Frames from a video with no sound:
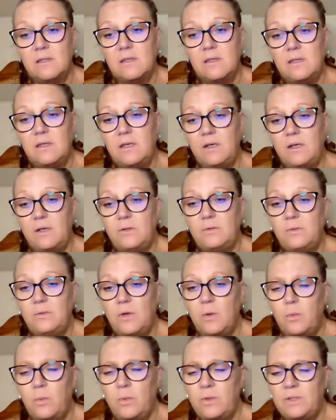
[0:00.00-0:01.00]
You know,
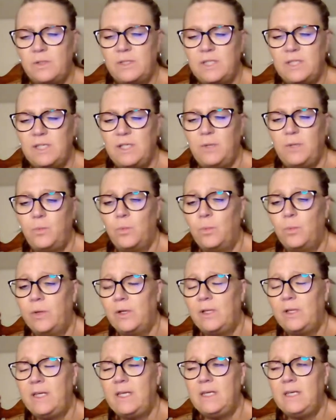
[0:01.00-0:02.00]
what did he
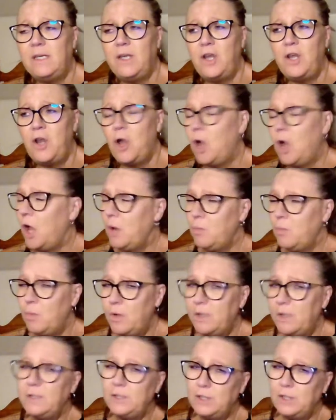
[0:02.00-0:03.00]
really not
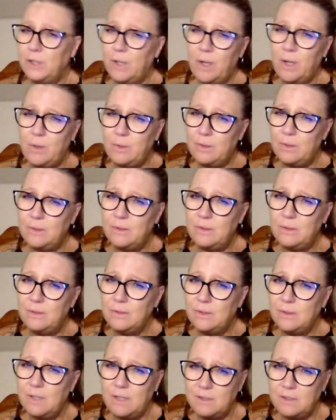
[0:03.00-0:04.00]
want to go to
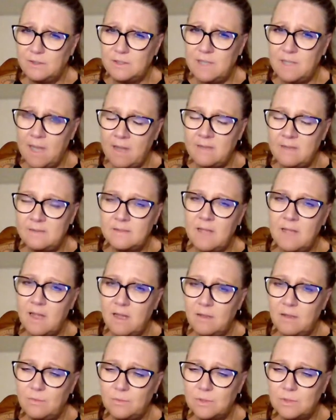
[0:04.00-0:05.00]
his dad's
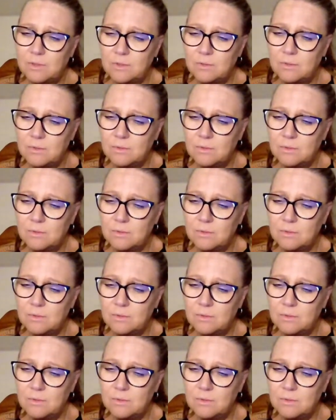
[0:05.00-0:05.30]
house?